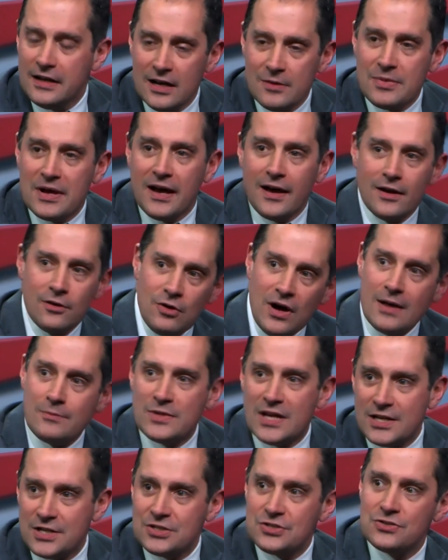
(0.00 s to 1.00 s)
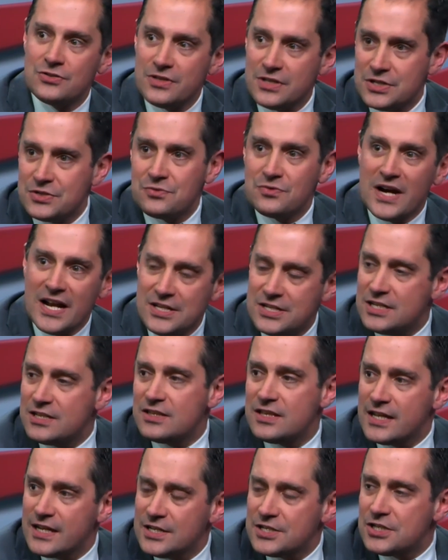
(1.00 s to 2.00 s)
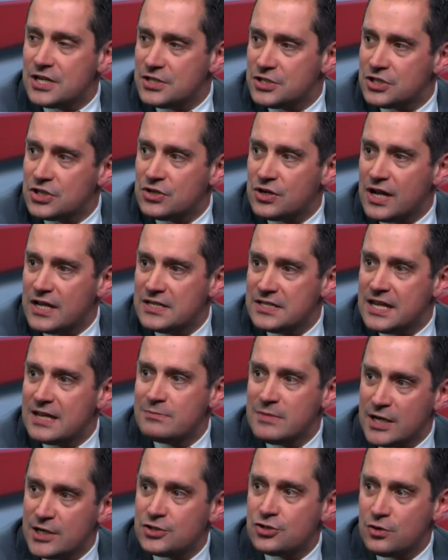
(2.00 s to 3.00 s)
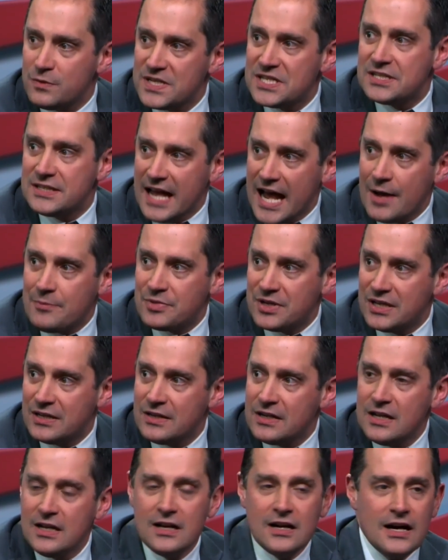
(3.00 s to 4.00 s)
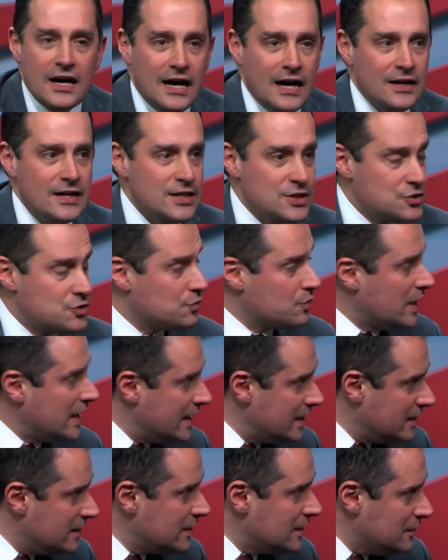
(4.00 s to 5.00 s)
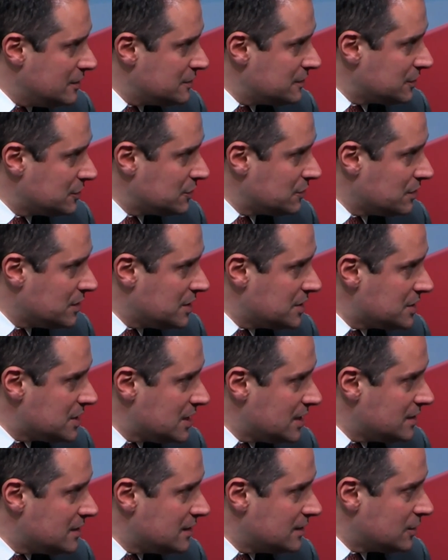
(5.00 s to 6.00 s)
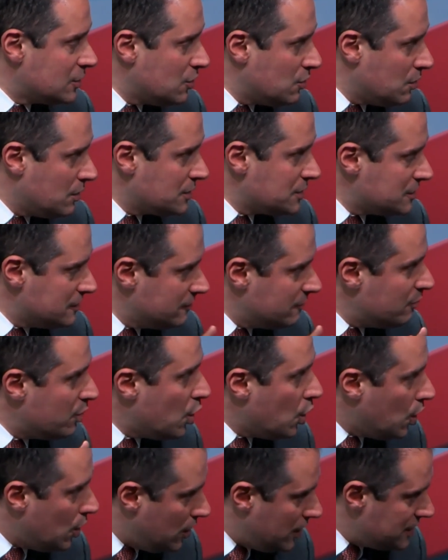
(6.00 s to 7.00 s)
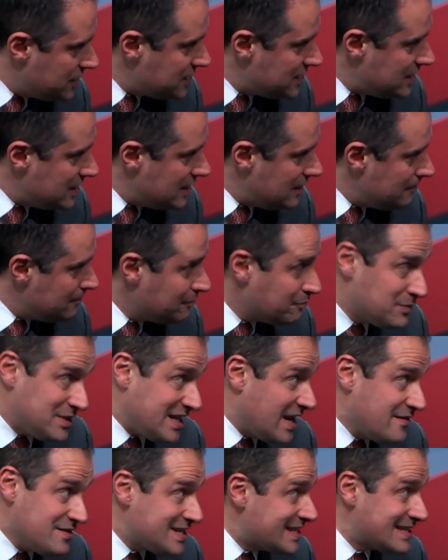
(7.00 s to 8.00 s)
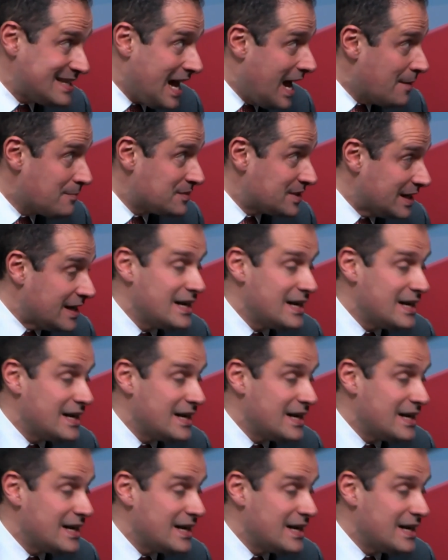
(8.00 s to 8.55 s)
about, well, I'm not sure this Reggie thing is such a good idea, and make sure we stop it. It's great, you know, as Victoria said, that the courts have paused it, but they haven't stopped